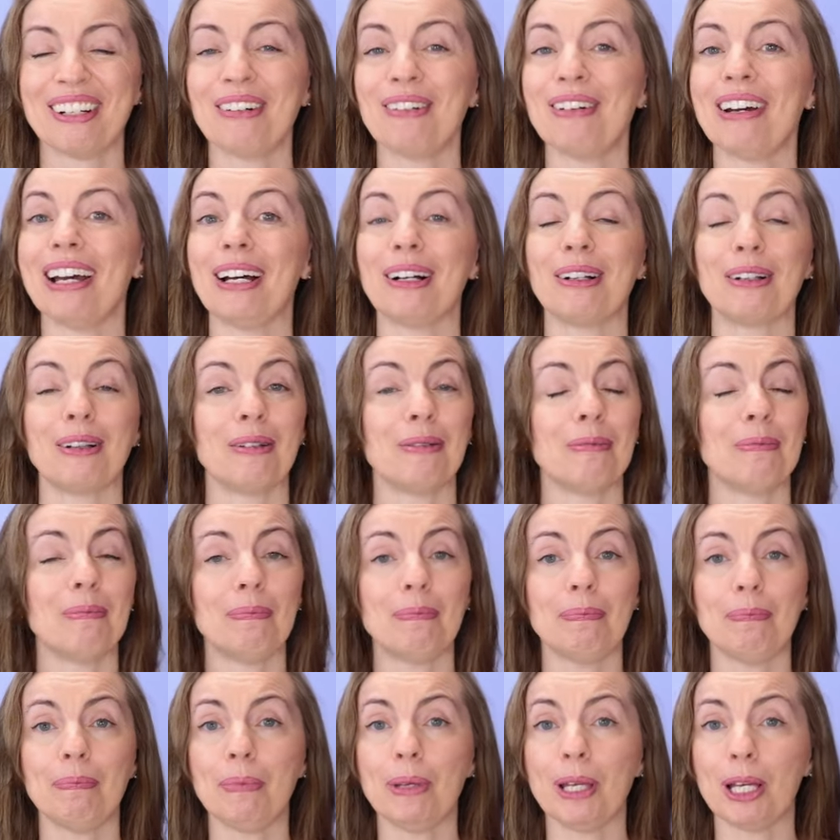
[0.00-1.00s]
Well,
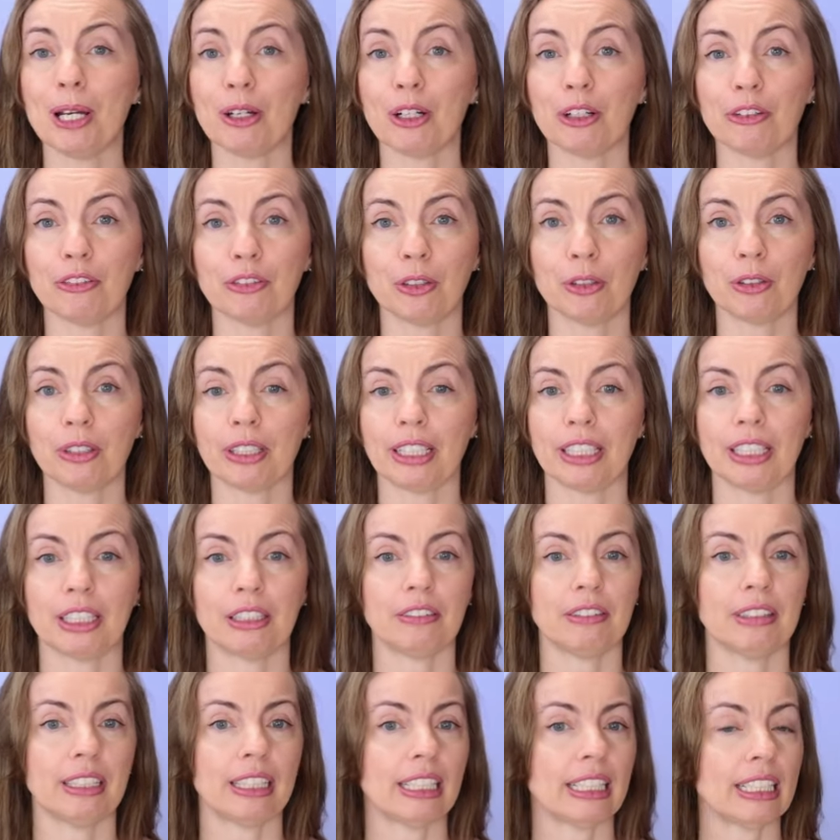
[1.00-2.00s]
beautiful
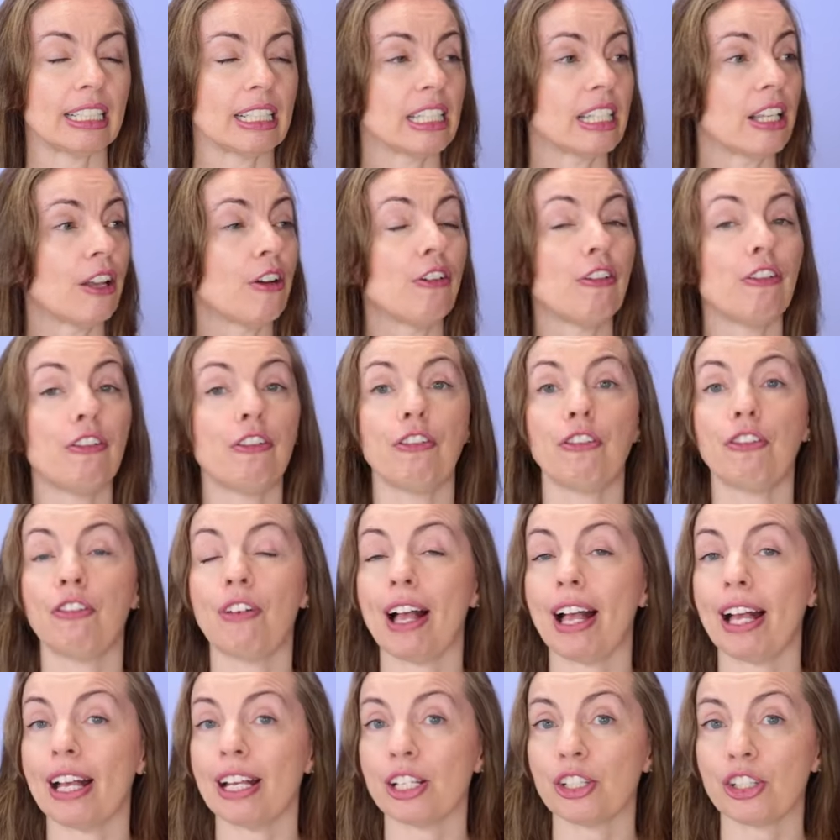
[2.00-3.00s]
earrings,
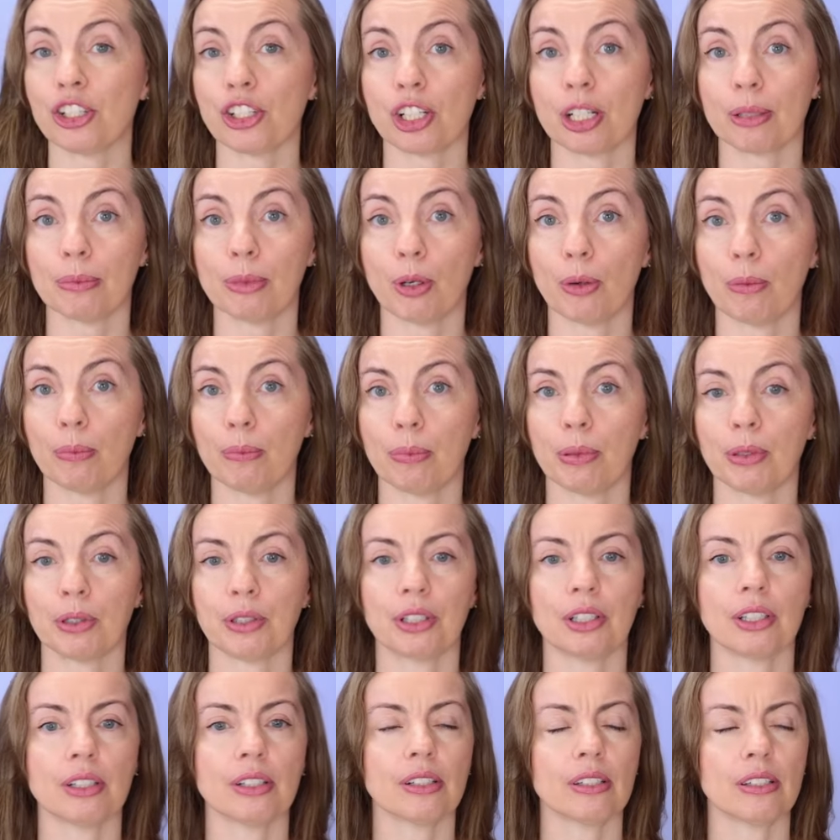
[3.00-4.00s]
fashionable
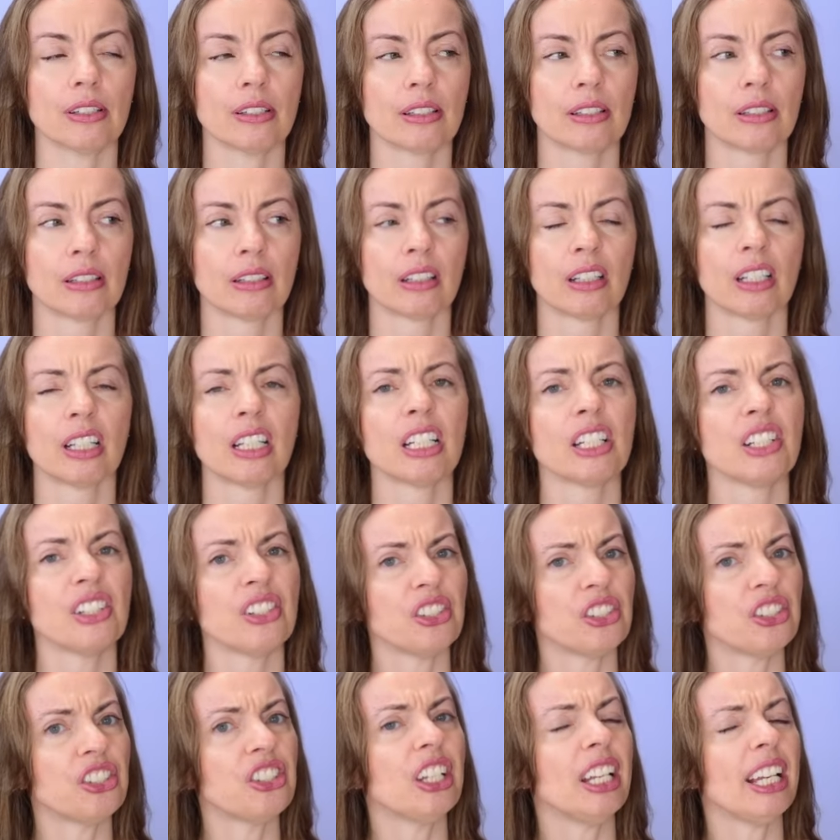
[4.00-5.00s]
purse.
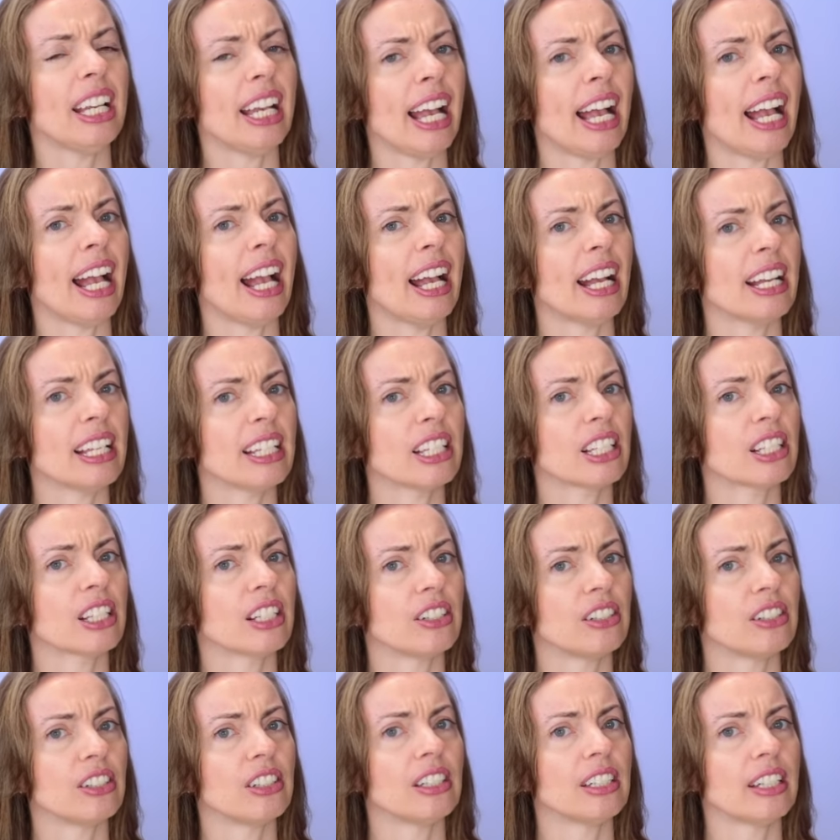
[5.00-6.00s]
She has
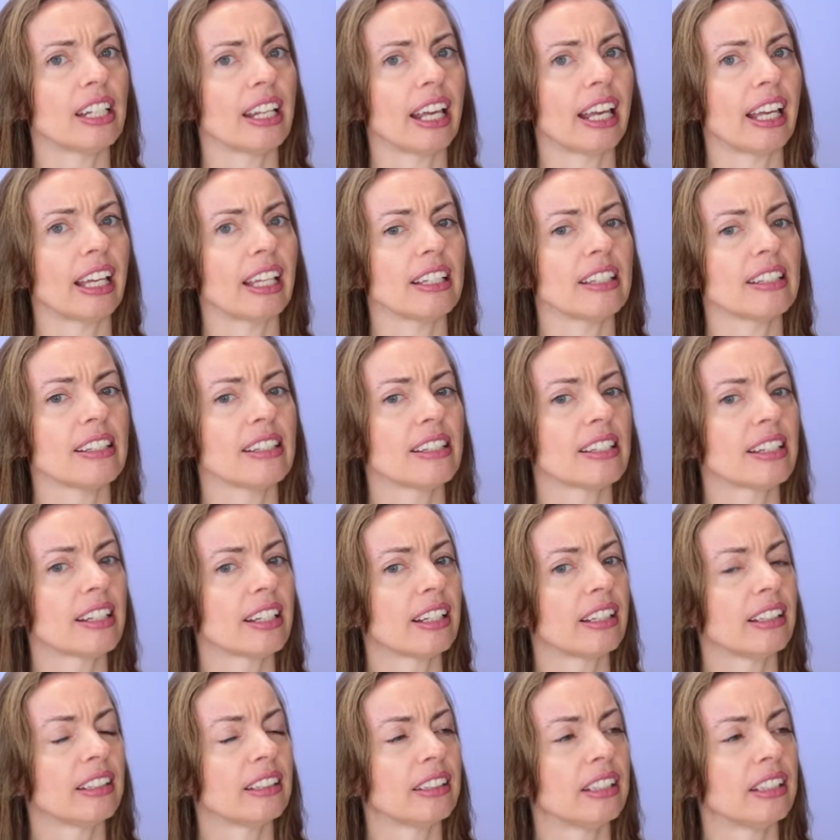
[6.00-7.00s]
good taste.